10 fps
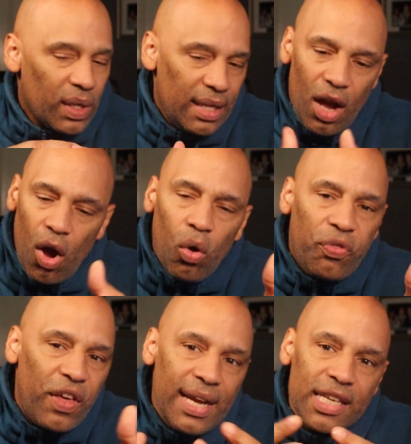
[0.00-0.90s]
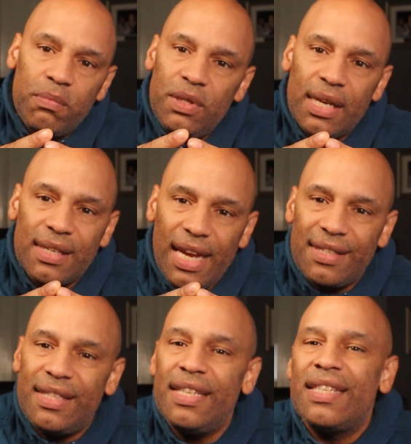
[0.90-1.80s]
The whole thing is just,
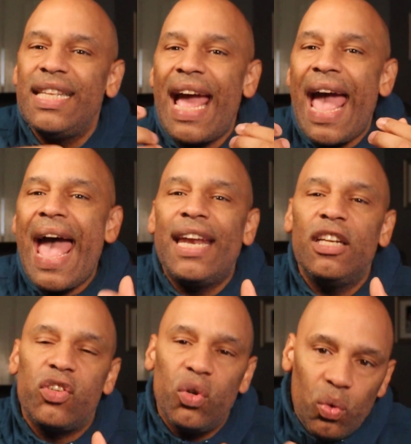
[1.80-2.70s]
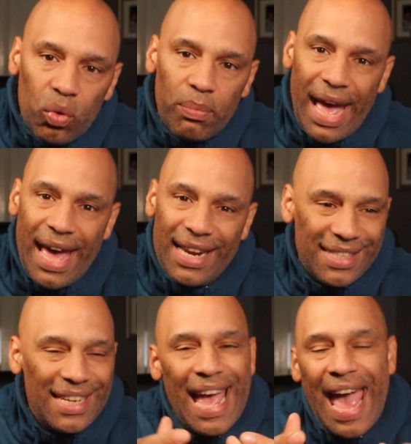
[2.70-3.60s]
it's the attitude, man.
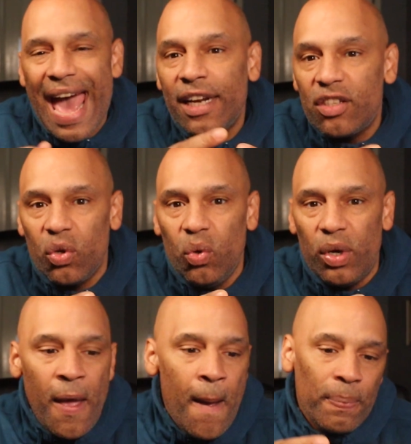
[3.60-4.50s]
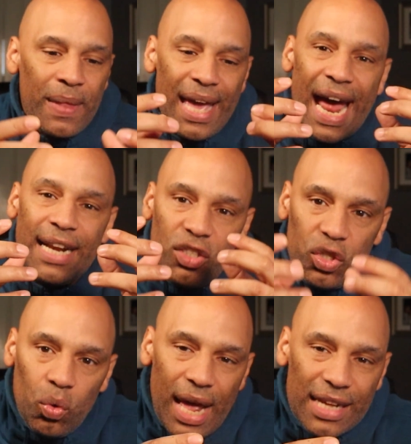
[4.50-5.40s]
It's the attitude. And
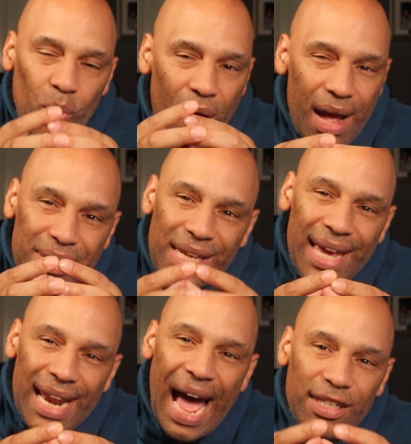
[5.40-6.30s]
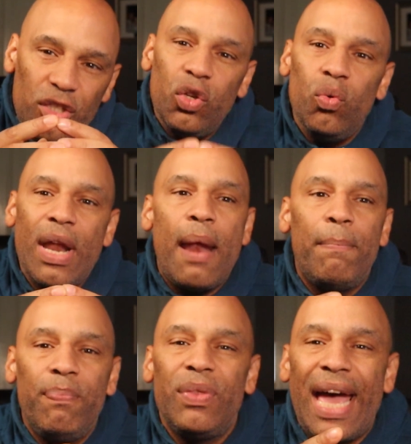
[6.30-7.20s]
that's why I'm saying I'm
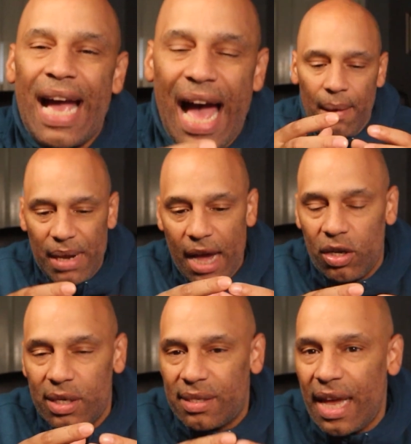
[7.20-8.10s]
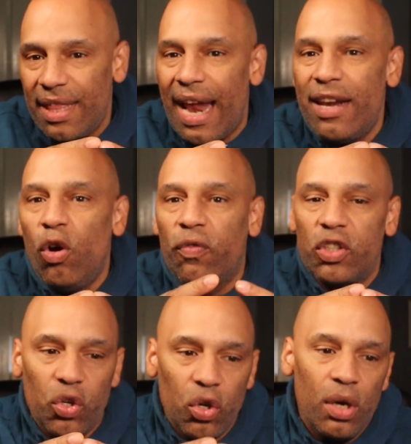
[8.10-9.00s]
not going to say that I know for
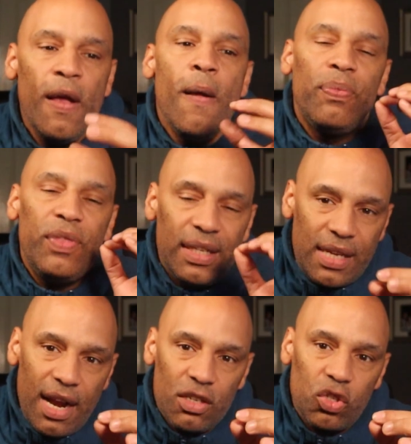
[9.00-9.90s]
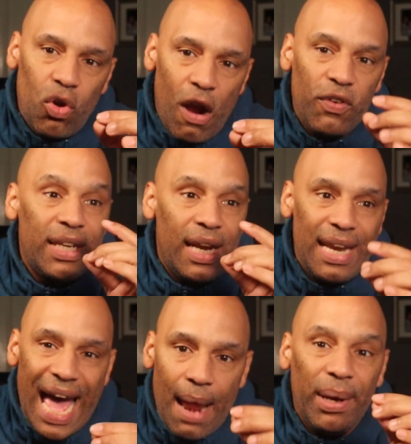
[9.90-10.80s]
sure that Terence Crawford did
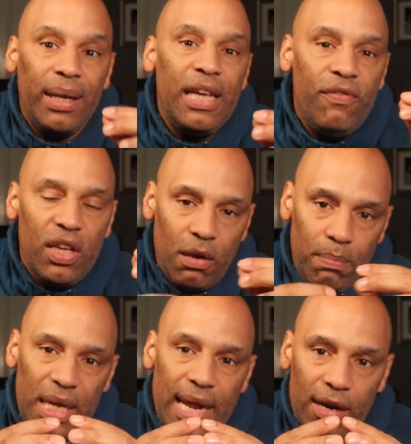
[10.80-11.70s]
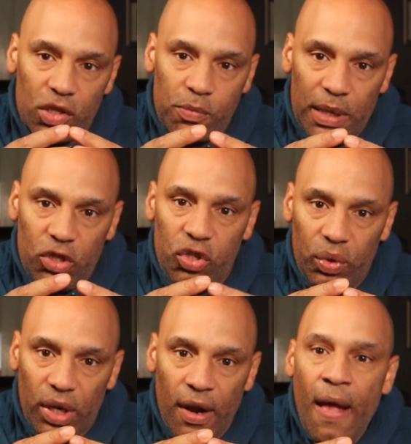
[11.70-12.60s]
not believe he could beat Errol Spence
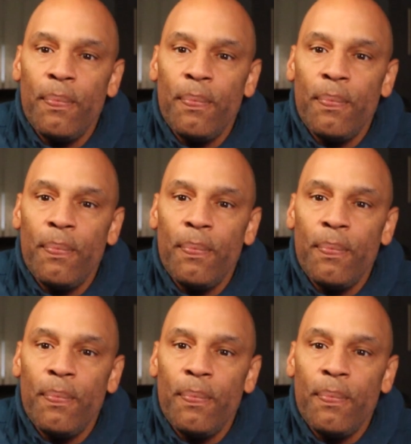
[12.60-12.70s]
Jr.